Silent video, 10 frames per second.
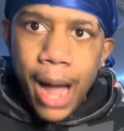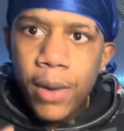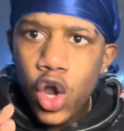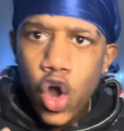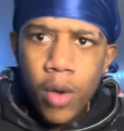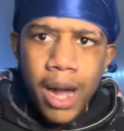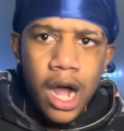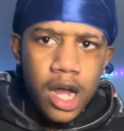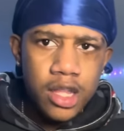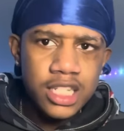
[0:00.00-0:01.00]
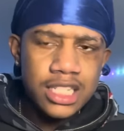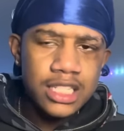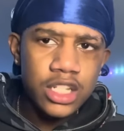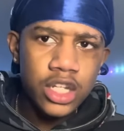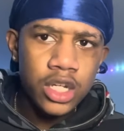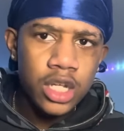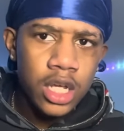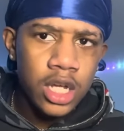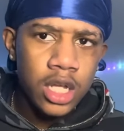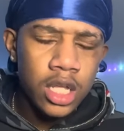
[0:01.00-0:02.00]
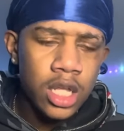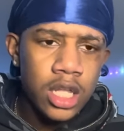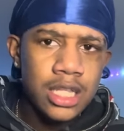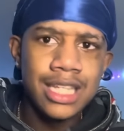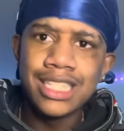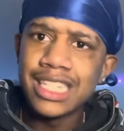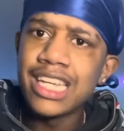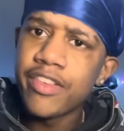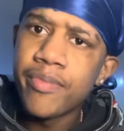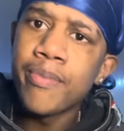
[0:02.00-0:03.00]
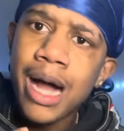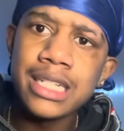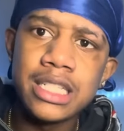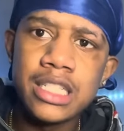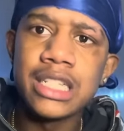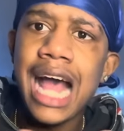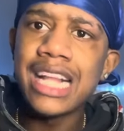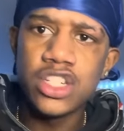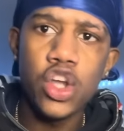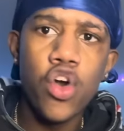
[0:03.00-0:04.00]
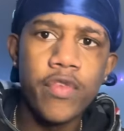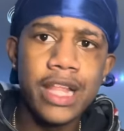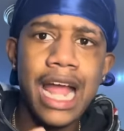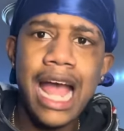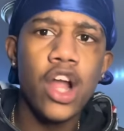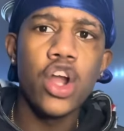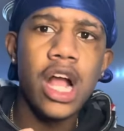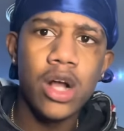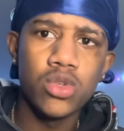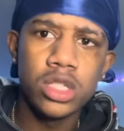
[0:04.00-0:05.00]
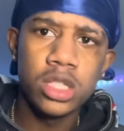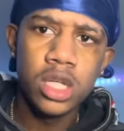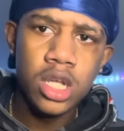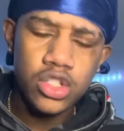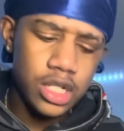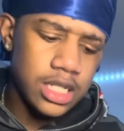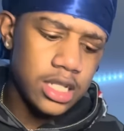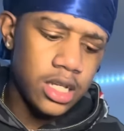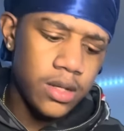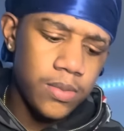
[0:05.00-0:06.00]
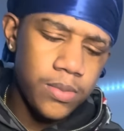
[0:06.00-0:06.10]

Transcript: I'm going to call my other sister to see if my sister's actually over there at her house. So let's see.